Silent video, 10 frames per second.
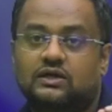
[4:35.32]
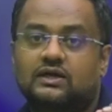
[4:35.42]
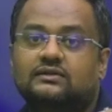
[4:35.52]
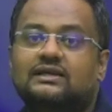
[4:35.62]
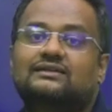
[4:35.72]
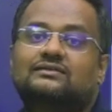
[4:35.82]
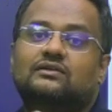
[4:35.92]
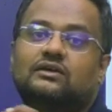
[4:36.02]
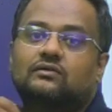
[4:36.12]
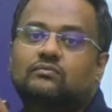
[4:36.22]
that
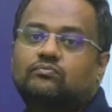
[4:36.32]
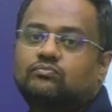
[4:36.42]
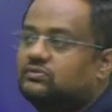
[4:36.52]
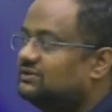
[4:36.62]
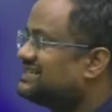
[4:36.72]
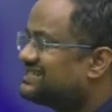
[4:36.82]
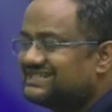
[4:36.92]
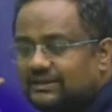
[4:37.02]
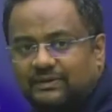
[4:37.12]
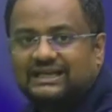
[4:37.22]
this
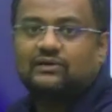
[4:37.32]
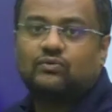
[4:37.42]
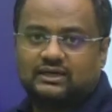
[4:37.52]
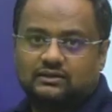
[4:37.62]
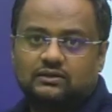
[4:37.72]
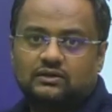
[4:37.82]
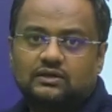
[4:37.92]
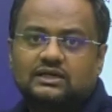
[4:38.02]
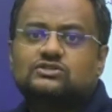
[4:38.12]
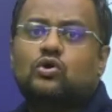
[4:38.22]
CBT one
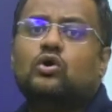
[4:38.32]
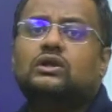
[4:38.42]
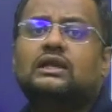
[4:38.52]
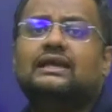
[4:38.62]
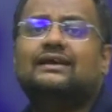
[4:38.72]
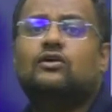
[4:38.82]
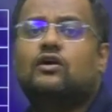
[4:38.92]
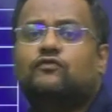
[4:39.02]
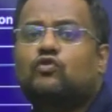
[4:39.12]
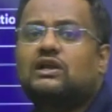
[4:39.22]
is only of
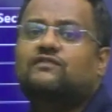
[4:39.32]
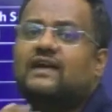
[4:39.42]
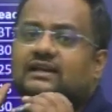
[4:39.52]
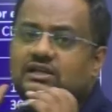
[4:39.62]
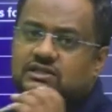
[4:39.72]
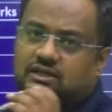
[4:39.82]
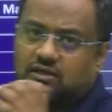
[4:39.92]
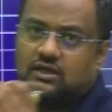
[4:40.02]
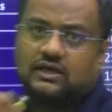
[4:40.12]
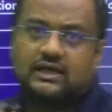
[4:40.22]
qualifying nature.
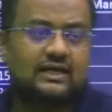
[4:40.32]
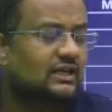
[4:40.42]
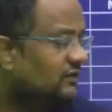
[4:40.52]
Here, if